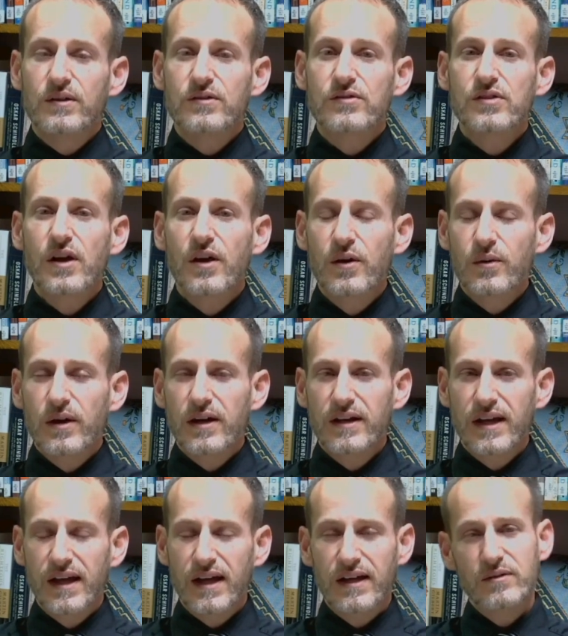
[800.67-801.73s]
So
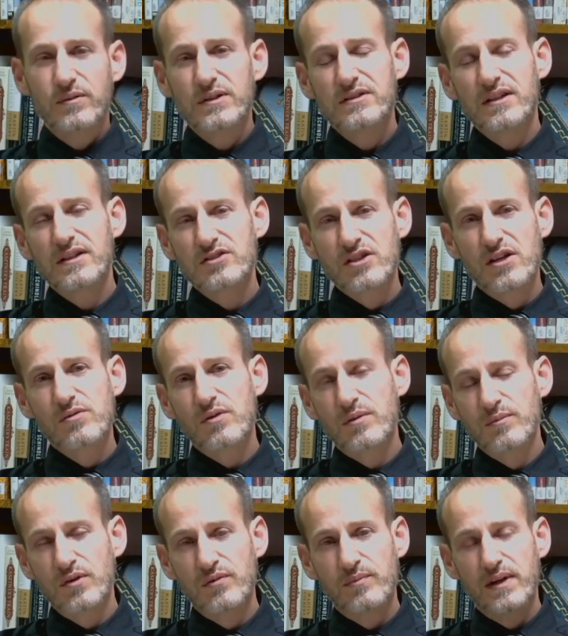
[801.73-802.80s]
again, we see a general
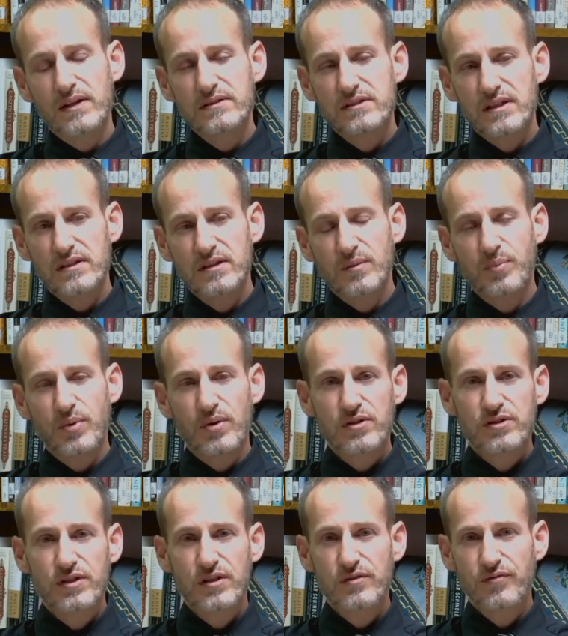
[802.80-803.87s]
movement in the
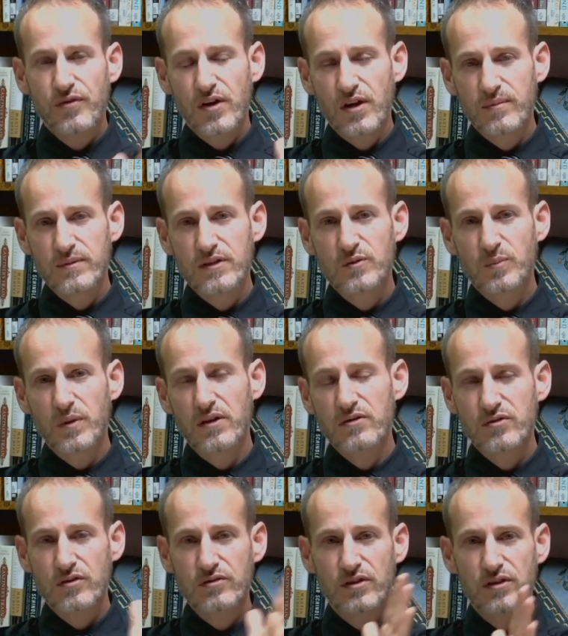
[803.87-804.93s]
portion from the
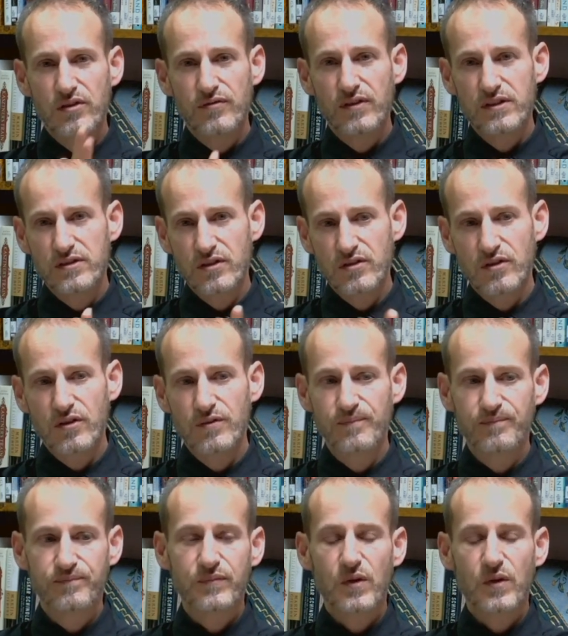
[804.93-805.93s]
spiritual to the physical.